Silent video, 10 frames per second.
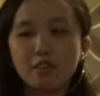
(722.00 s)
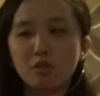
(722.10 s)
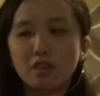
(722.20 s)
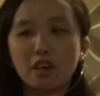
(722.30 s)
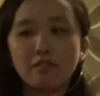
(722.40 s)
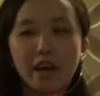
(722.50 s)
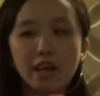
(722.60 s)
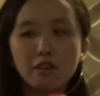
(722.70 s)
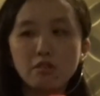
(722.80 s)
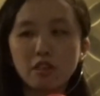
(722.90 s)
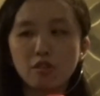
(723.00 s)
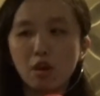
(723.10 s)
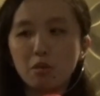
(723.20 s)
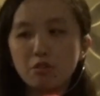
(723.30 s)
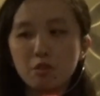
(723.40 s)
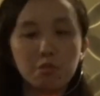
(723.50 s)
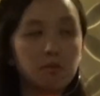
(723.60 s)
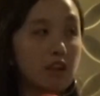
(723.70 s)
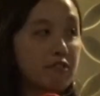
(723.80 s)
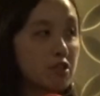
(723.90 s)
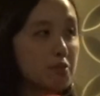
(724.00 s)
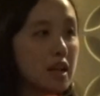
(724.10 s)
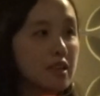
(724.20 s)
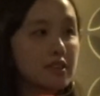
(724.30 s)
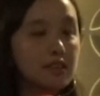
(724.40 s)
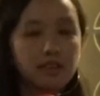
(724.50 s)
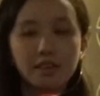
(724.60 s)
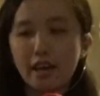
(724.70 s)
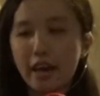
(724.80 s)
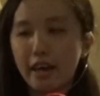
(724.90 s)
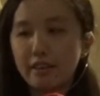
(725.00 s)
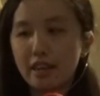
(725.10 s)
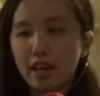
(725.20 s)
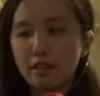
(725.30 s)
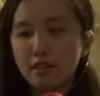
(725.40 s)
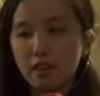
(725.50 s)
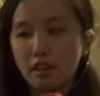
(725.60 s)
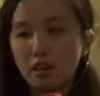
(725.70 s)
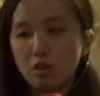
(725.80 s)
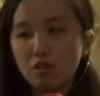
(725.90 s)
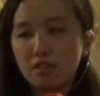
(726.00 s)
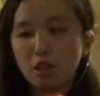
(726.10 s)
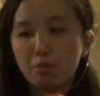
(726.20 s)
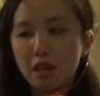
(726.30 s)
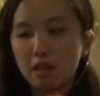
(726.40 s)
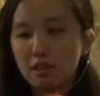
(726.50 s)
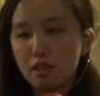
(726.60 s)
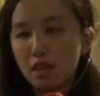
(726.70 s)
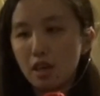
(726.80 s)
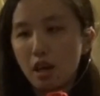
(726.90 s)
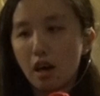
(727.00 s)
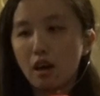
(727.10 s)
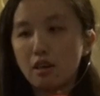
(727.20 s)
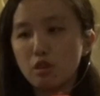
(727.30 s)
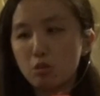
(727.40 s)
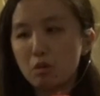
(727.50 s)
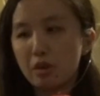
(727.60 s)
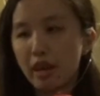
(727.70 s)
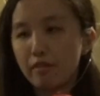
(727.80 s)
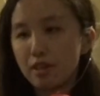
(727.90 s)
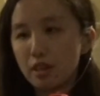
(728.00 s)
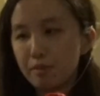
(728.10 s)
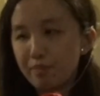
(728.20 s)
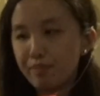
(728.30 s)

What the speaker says: So the value is always from the reference palette, and then the usage palette is what we have here.